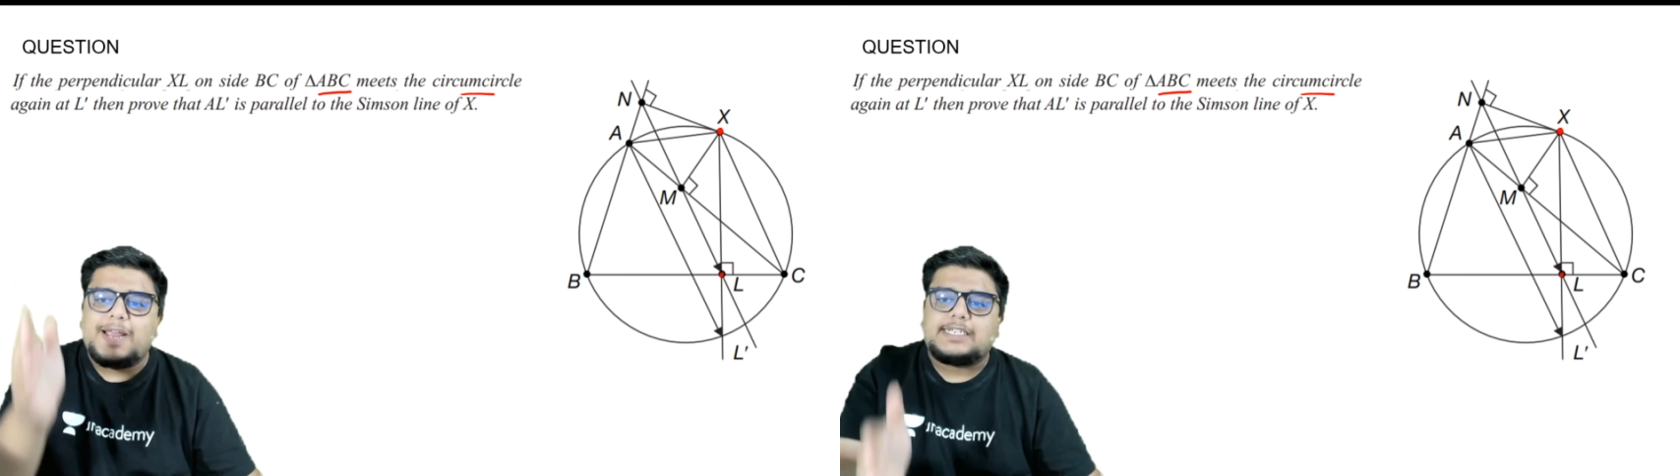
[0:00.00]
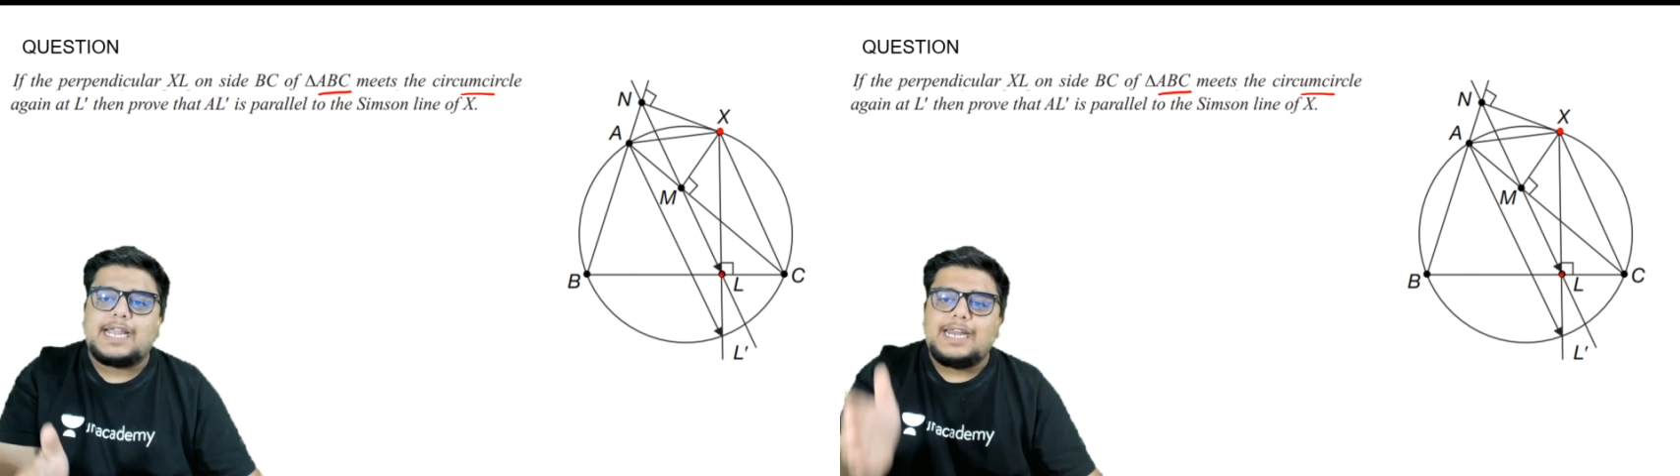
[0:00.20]

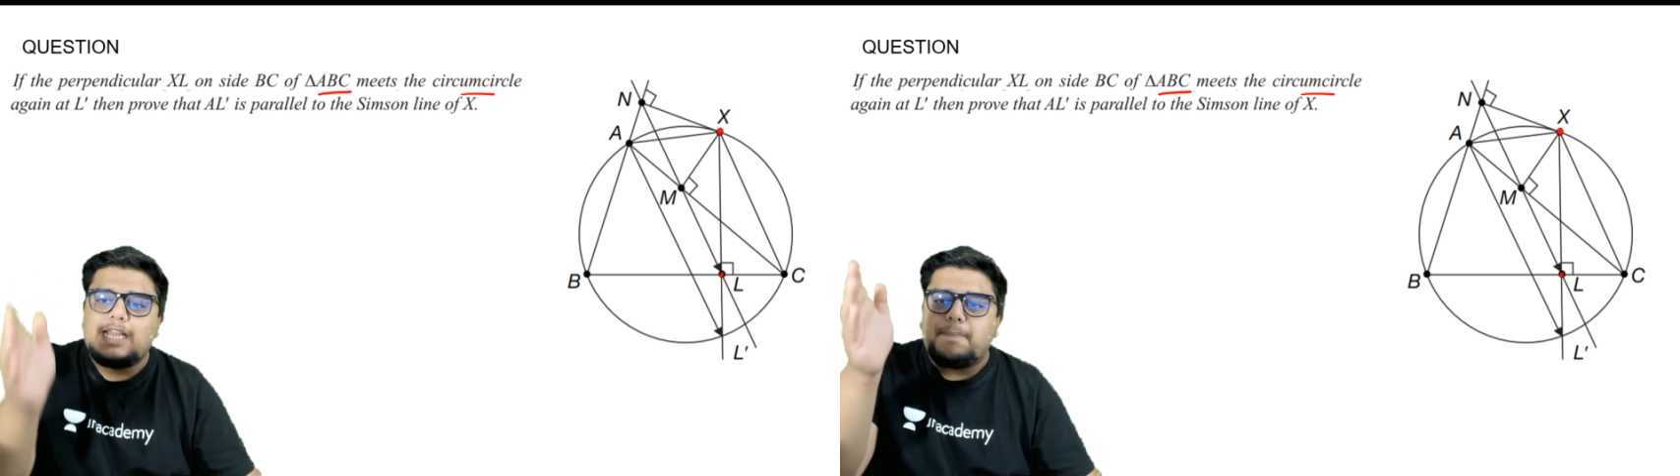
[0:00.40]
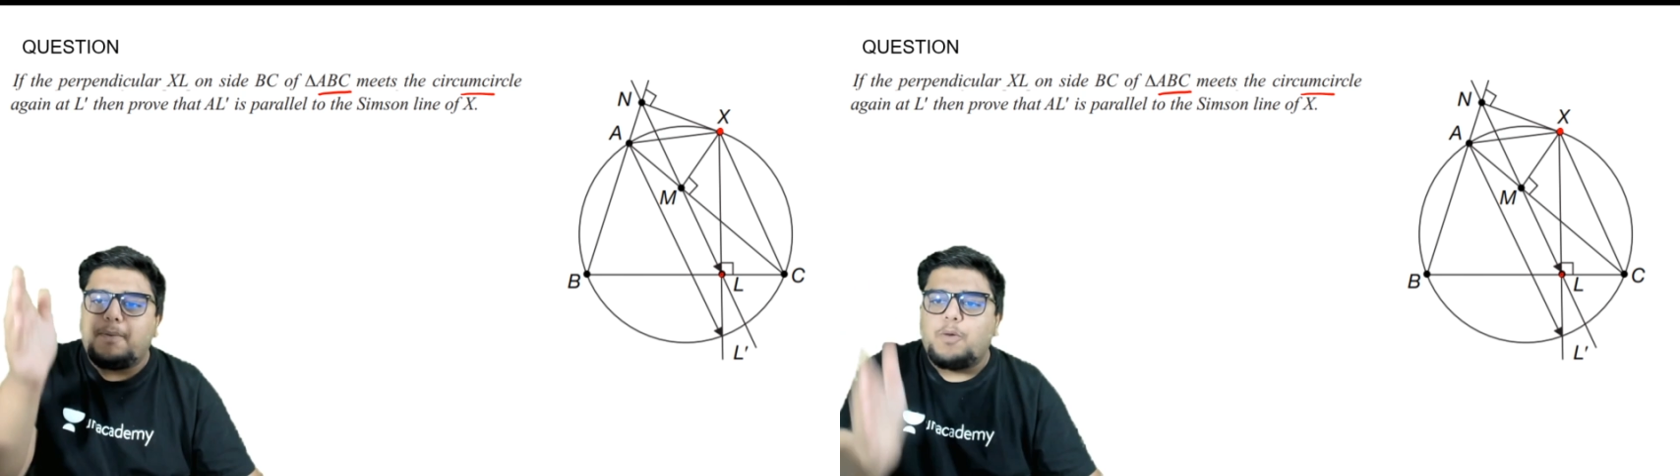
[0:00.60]

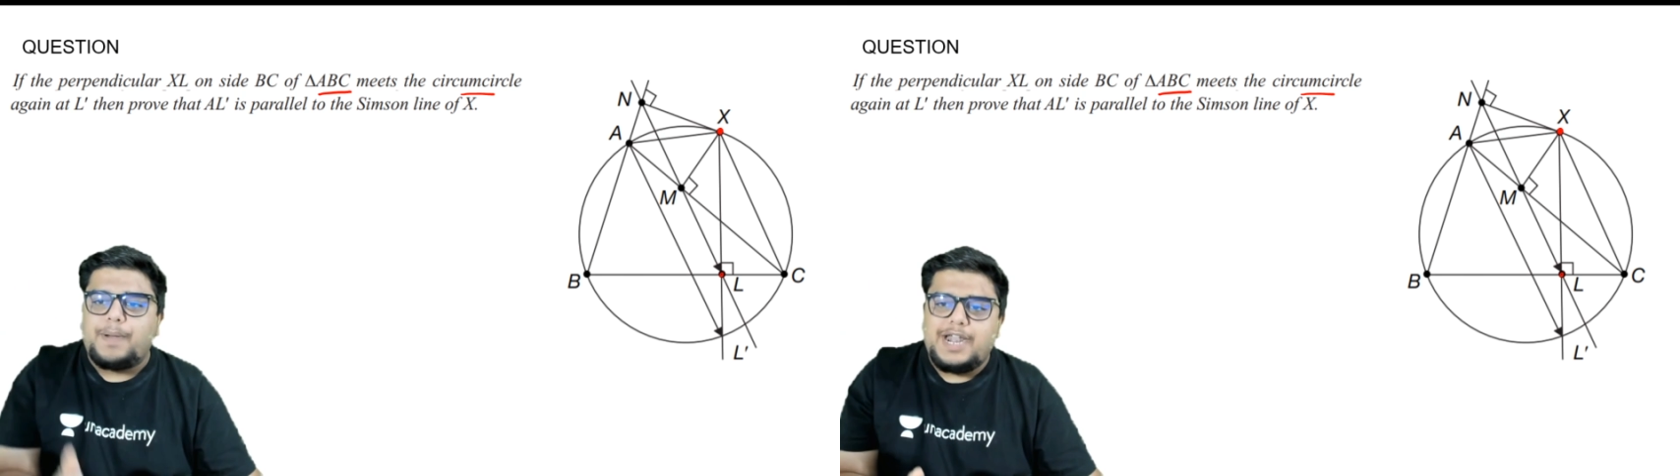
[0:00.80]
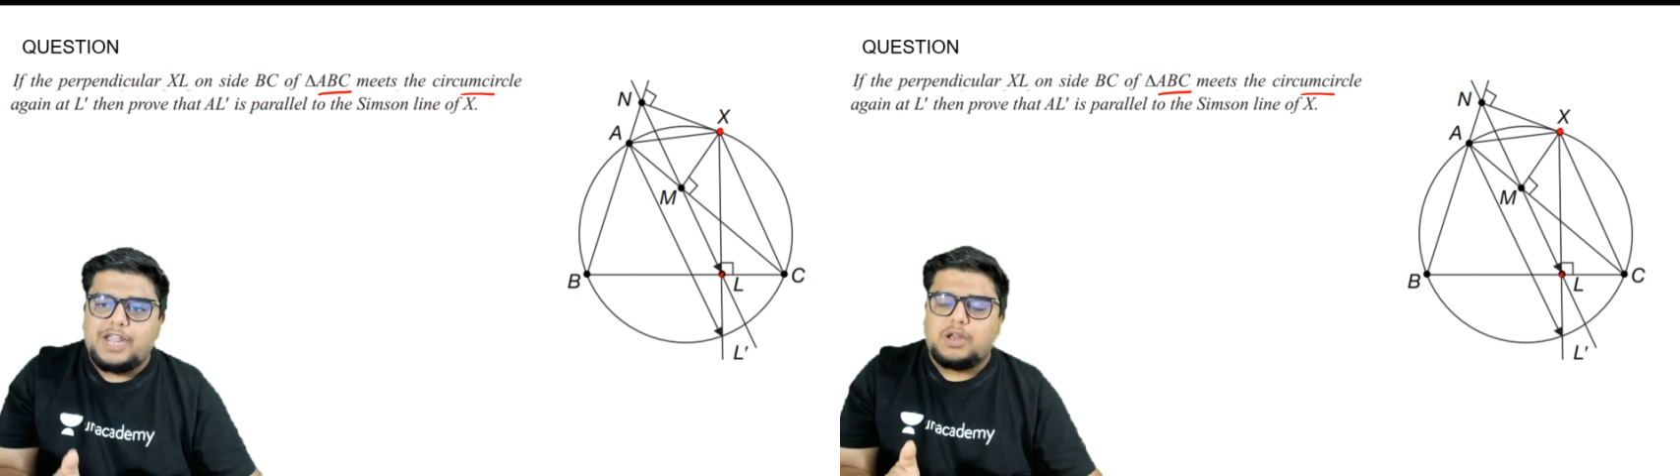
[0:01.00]
basically the
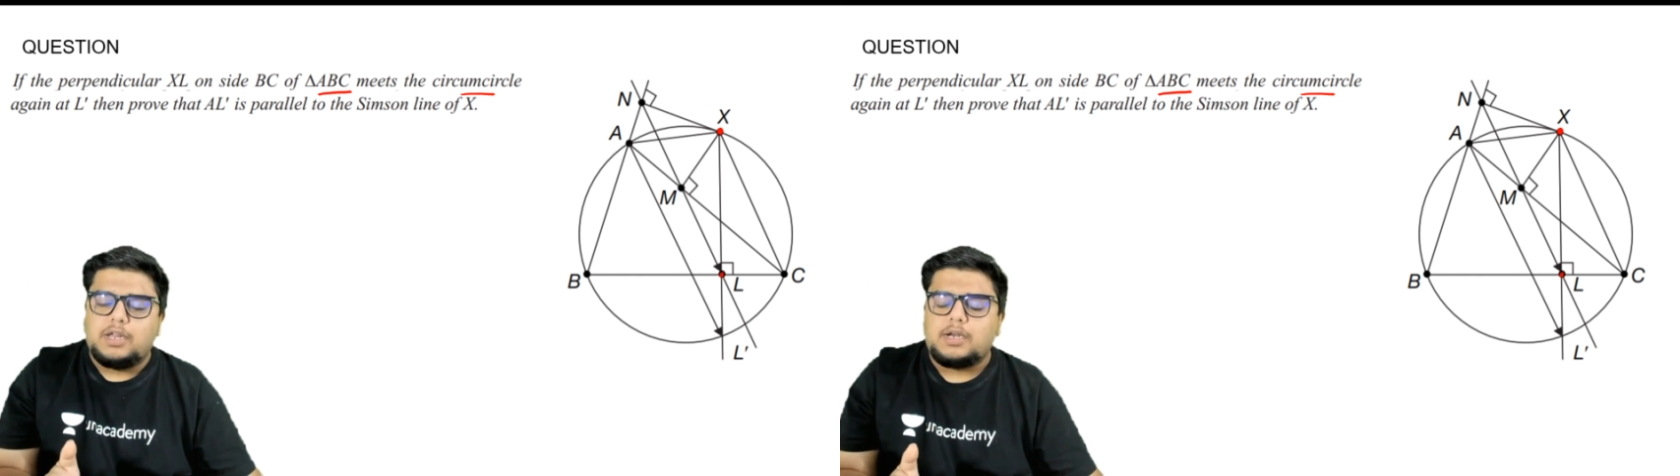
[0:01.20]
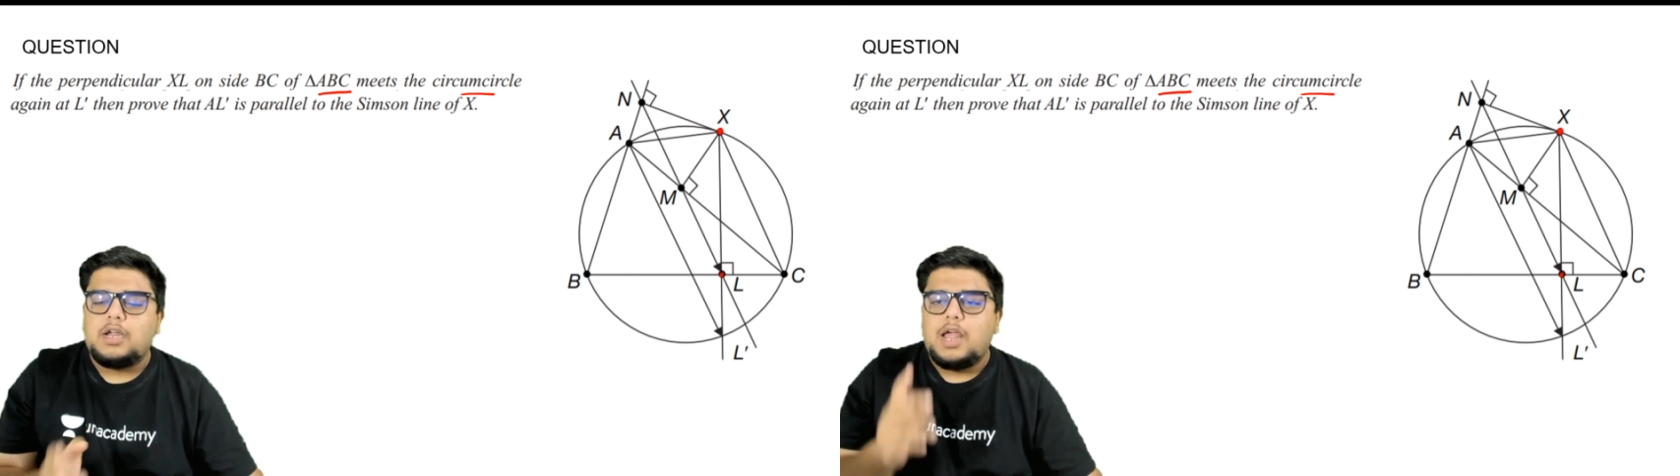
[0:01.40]

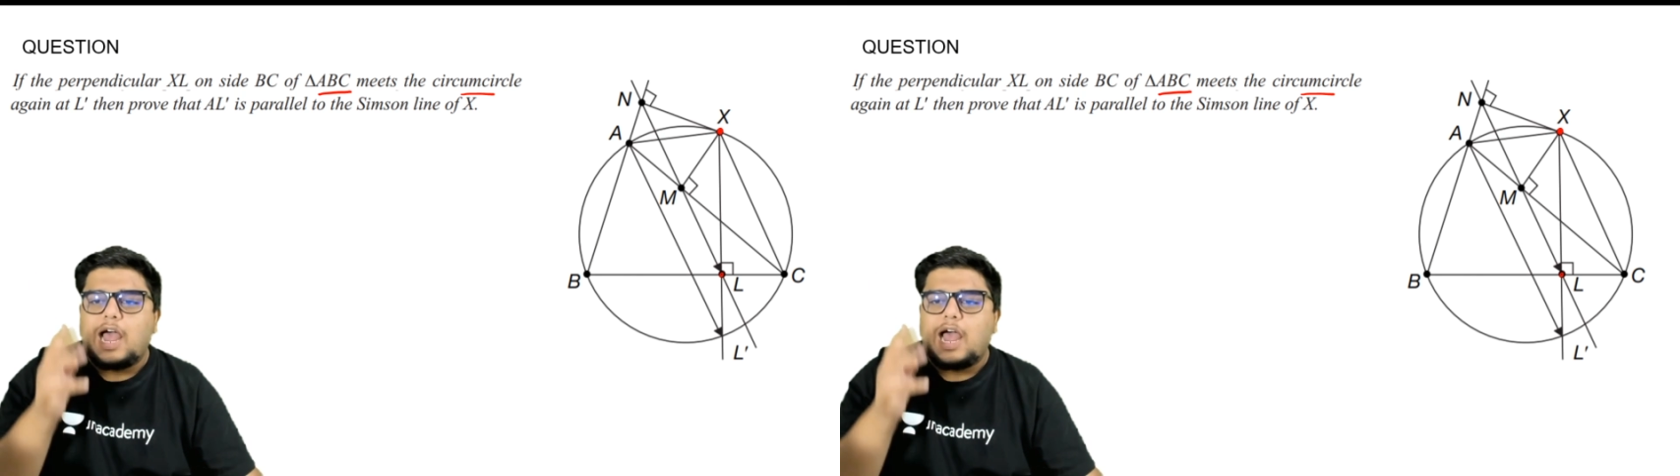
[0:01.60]
perpendicular.